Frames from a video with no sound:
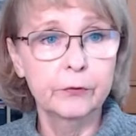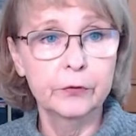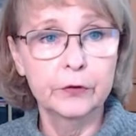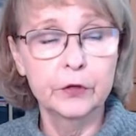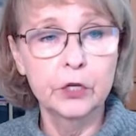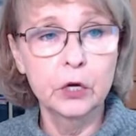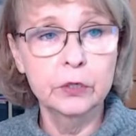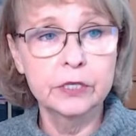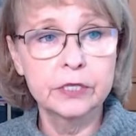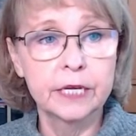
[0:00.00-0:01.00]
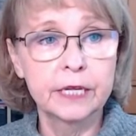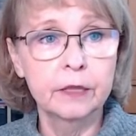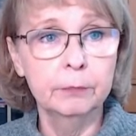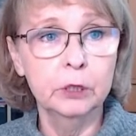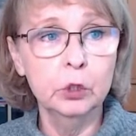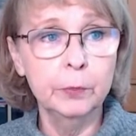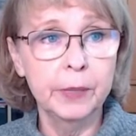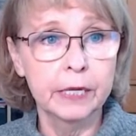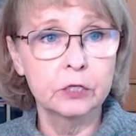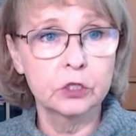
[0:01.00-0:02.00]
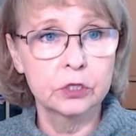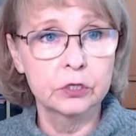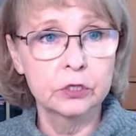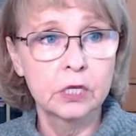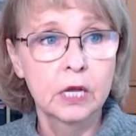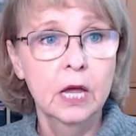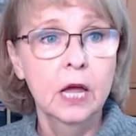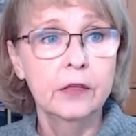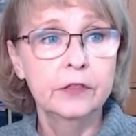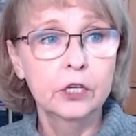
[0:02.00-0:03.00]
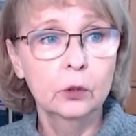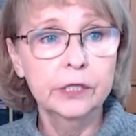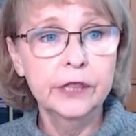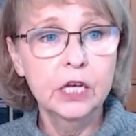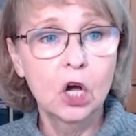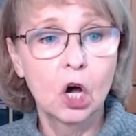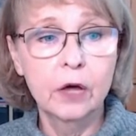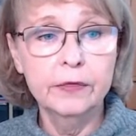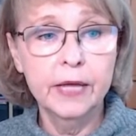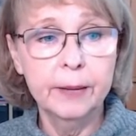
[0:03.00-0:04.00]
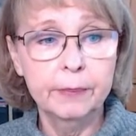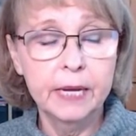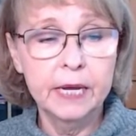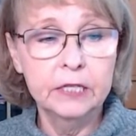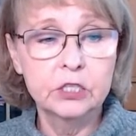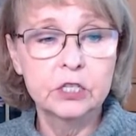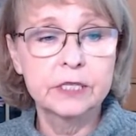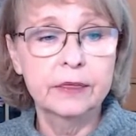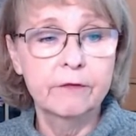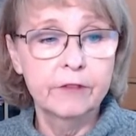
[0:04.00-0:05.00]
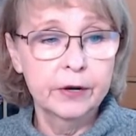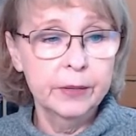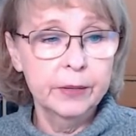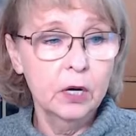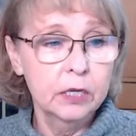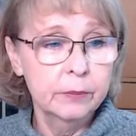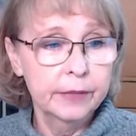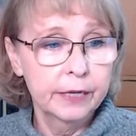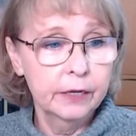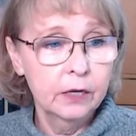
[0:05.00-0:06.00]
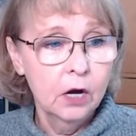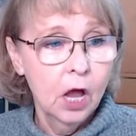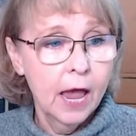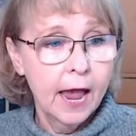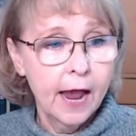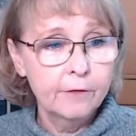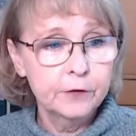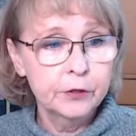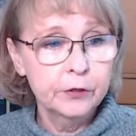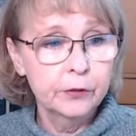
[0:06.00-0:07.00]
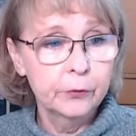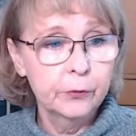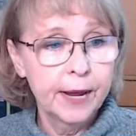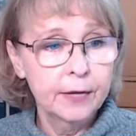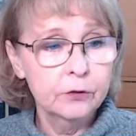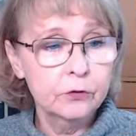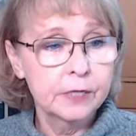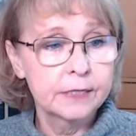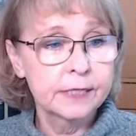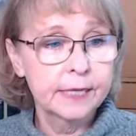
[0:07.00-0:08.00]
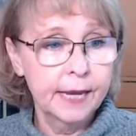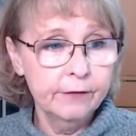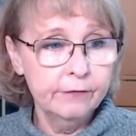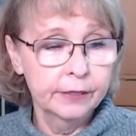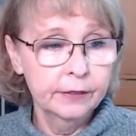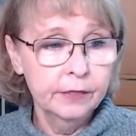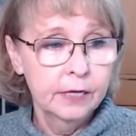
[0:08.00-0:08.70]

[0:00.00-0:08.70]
if you notice, in the blue pages, the only thing on that page is at the very bottom there. After Randall says Kevin,